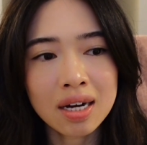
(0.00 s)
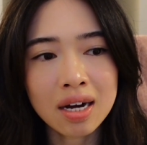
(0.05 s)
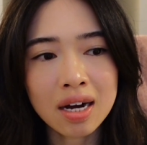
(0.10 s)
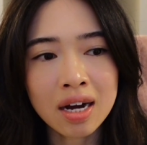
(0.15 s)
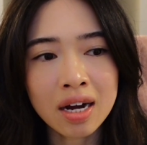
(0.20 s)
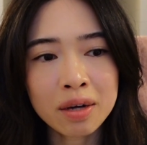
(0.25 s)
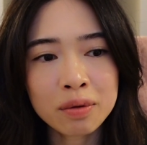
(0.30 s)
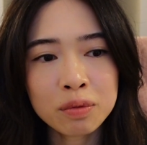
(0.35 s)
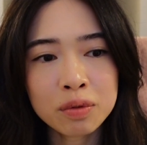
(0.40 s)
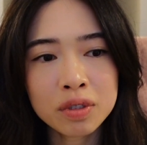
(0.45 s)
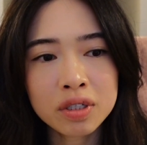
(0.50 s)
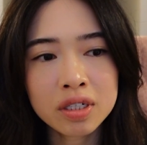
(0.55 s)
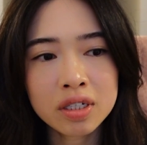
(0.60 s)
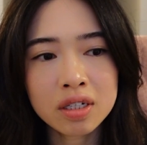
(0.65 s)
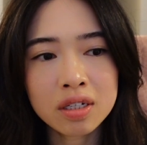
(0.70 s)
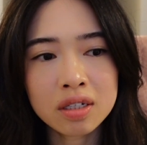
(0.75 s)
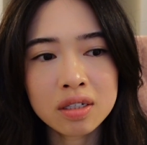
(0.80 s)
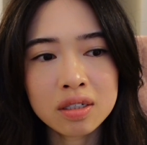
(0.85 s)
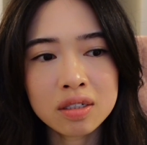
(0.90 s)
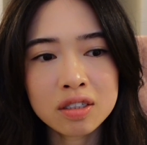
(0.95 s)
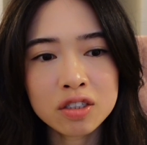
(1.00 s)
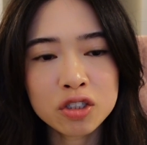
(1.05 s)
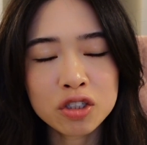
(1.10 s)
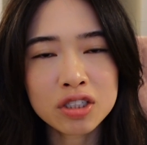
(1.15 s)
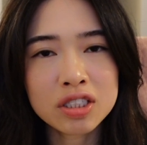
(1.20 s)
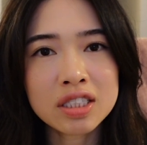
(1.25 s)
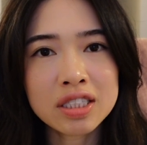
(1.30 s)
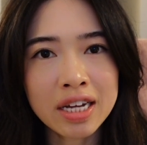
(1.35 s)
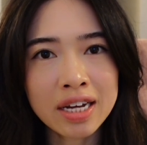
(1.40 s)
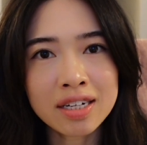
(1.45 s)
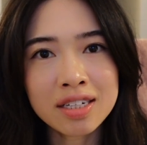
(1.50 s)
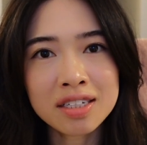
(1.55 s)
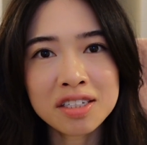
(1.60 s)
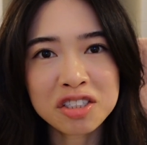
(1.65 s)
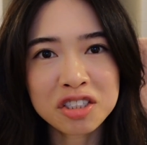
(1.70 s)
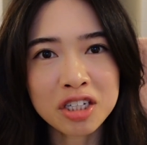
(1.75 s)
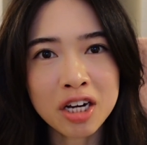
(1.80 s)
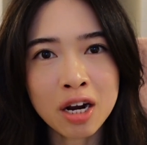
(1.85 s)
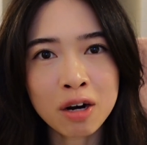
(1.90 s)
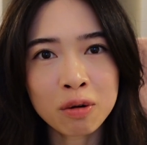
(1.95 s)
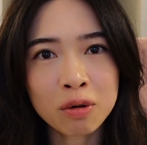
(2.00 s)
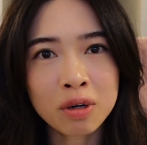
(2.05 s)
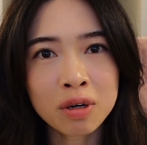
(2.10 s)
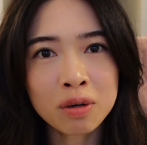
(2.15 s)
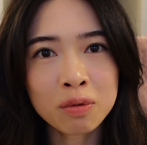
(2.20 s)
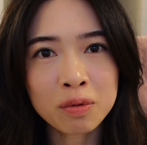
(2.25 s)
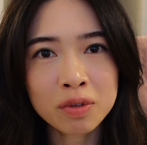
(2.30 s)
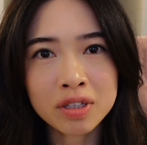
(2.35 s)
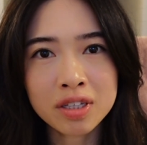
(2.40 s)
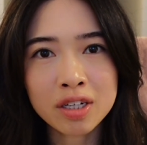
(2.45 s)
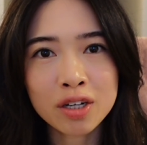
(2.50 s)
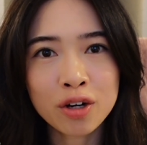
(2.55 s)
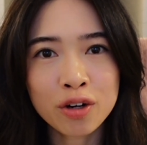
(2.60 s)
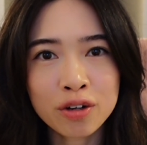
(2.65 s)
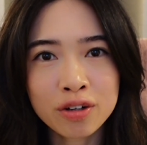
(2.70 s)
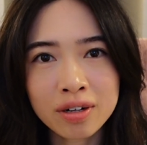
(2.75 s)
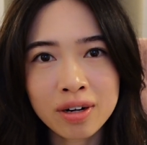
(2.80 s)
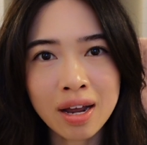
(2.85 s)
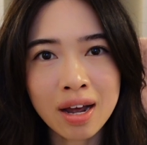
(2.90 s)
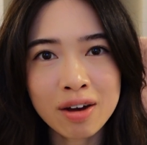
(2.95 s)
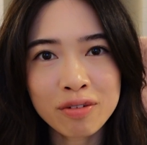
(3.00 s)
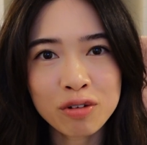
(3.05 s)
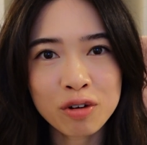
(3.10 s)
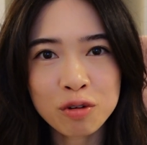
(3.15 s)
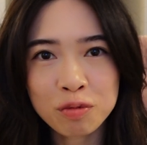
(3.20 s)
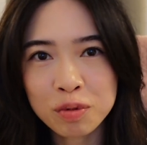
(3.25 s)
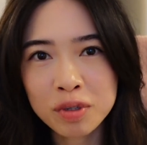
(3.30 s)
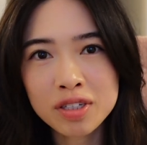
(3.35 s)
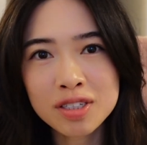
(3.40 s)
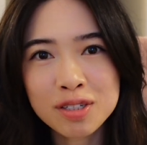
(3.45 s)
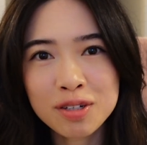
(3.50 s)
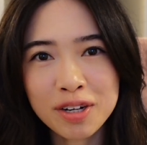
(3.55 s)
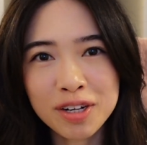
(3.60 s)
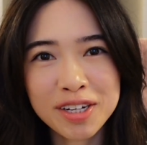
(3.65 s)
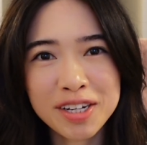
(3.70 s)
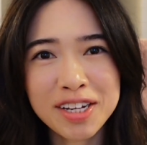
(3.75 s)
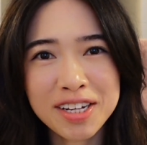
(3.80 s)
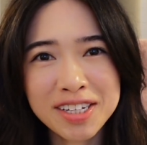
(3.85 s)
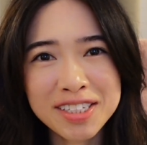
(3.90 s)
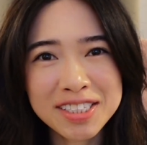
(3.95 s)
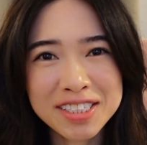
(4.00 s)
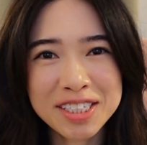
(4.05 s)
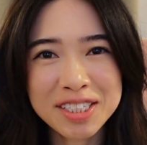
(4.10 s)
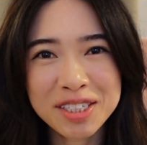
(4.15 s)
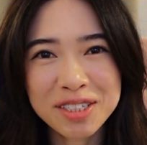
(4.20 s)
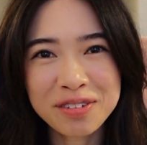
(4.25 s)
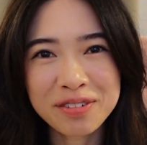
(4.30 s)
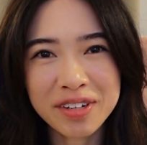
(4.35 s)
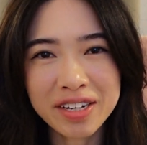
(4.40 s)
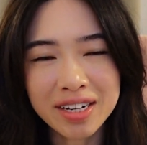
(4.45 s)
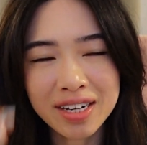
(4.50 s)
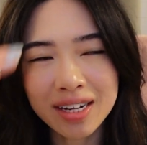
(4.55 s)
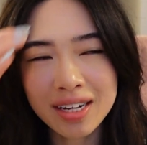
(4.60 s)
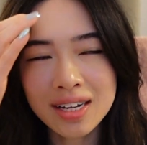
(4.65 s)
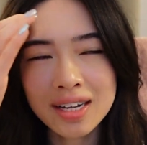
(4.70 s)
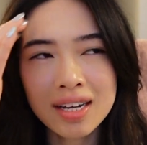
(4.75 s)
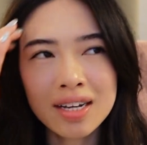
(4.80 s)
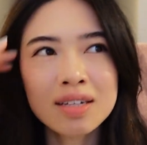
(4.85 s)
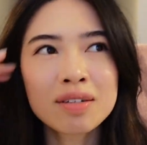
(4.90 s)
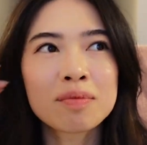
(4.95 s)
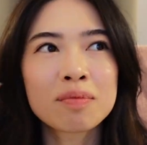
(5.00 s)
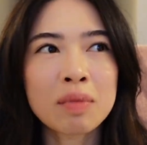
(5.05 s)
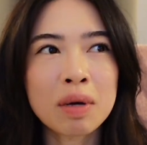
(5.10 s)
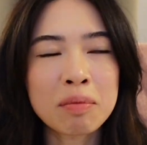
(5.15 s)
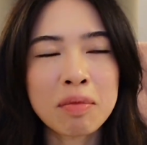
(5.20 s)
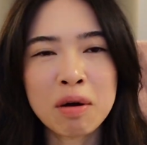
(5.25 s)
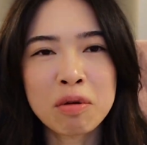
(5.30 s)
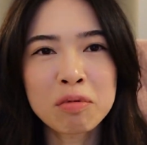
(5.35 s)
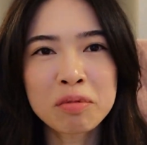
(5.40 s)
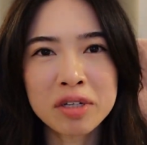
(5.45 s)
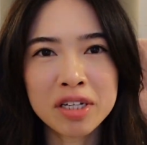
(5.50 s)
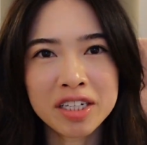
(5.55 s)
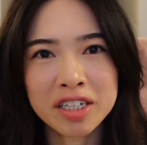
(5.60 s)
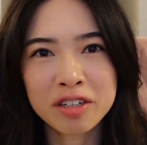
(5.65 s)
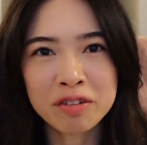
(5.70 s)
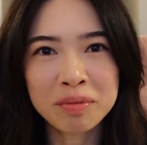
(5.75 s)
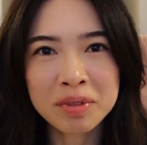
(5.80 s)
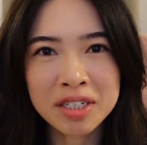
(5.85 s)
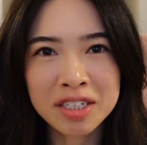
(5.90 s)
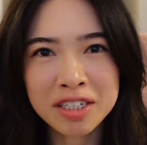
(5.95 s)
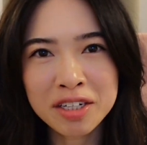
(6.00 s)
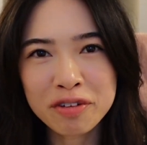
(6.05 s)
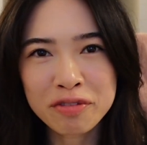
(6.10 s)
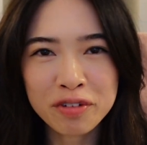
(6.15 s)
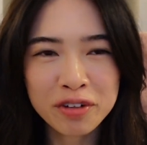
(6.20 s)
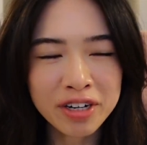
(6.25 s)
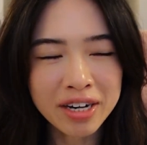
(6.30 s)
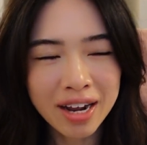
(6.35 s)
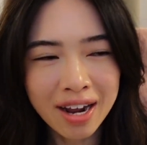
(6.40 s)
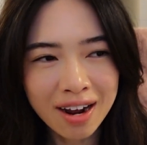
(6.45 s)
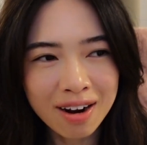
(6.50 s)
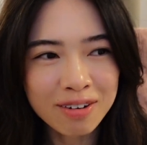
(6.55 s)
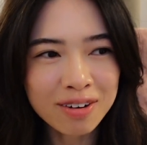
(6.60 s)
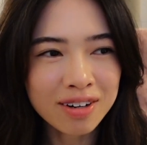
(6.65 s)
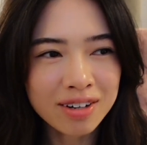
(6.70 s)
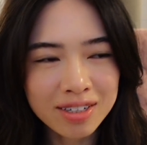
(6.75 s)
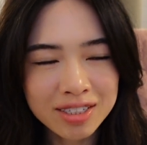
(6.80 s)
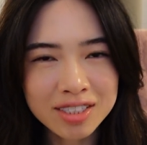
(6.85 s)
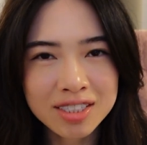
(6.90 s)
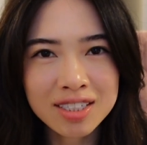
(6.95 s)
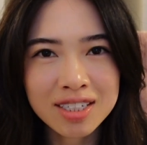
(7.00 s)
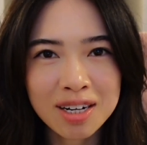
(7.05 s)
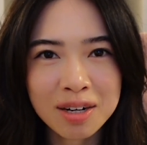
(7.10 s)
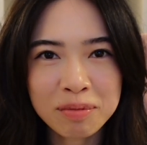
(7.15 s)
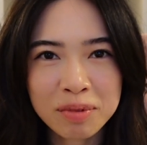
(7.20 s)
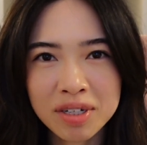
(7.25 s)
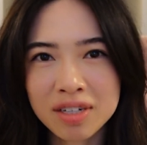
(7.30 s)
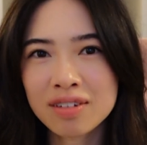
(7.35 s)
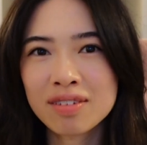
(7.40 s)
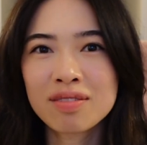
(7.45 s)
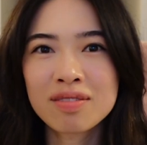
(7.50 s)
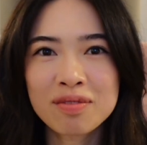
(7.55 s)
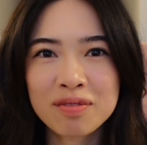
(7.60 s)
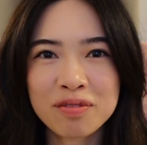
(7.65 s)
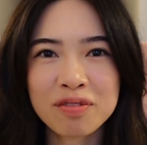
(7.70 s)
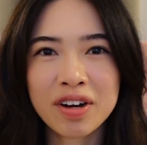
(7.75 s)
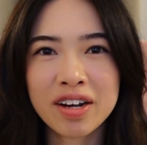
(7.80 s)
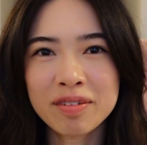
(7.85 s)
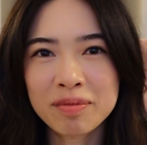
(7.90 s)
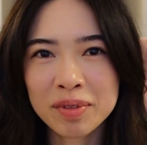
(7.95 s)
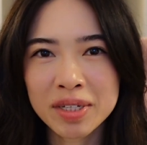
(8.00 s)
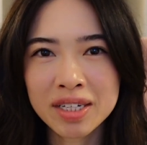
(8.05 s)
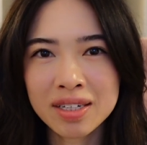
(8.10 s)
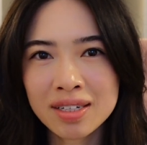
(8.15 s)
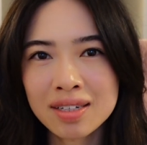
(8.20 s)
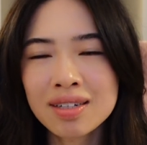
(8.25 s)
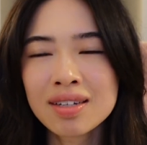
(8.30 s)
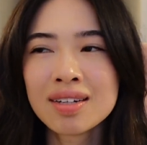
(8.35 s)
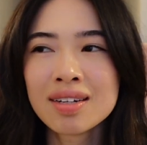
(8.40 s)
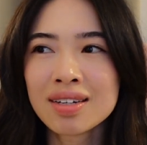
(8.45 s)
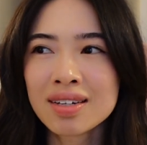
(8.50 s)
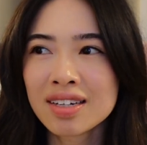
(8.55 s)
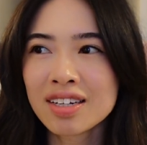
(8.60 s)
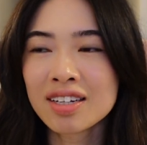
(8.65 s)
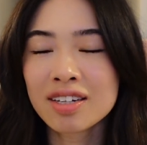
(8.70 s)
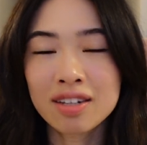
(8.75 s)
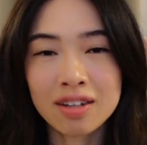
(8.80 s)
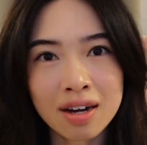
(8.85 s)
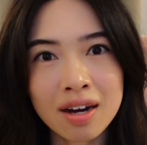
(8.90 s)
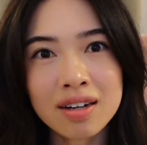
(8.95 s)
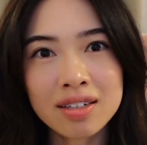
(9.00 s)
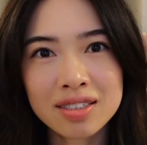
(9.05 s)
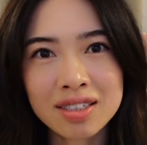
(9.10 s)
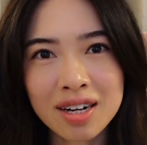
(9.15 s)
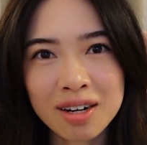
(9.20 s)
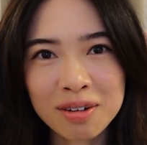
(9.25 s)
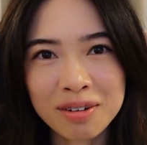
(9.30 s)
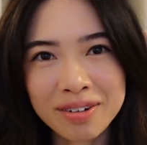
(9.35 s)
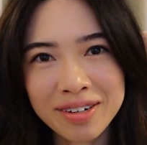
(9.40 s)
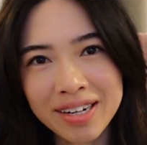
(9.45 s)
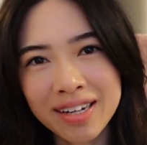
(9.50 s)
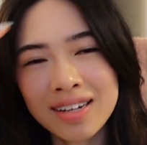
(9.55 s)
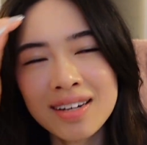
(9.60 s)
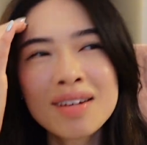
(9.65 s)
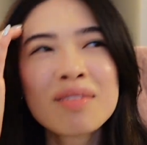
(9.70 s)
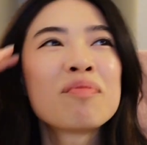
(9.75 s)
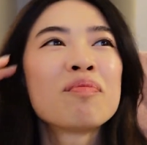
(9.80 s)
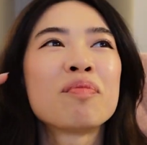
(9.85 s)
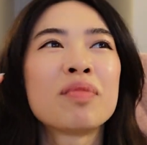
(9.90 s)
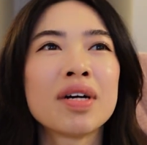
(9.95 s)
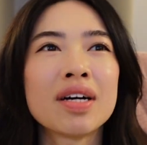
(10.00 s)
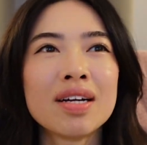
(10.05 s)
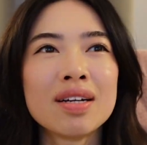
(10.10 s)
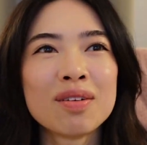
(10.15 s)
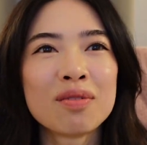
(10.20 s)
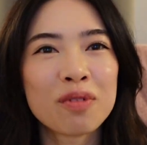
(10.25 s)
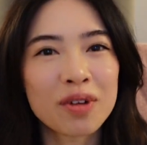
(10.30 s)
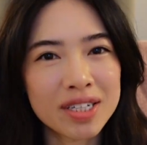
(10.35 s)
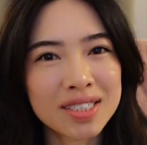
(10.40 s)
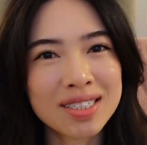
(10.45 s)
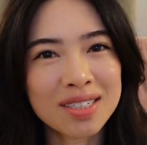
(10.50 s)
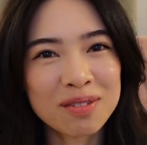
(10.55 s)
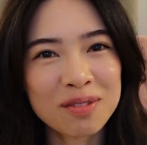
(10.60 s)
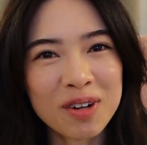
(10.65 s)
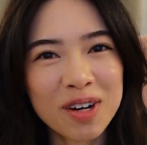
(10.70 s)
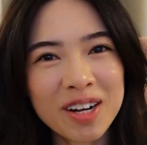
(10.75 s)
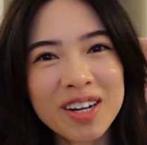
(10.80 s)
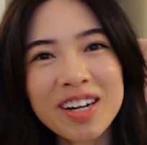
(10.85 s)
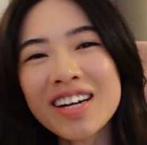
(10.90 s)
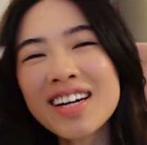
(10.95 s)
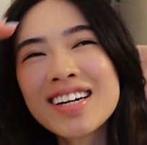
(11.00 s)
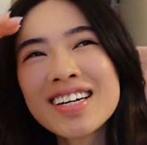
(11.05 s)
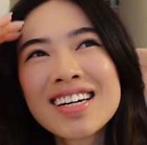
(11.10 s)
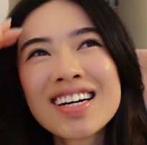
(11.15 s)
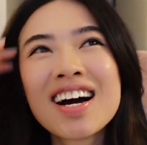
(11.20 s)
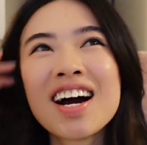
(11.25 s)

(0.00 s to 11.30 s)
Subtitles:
I would just stand in the shower with the curtain half open so I could continue reading, and my mom would be like, "You've been in there for an hour," and she'd come in and find me not showering, but wasting water.